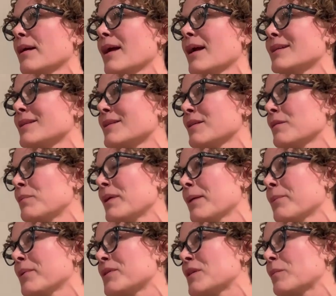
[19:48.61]
and still be
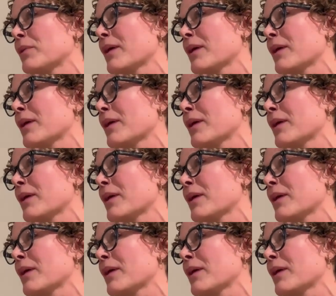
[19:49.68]
able to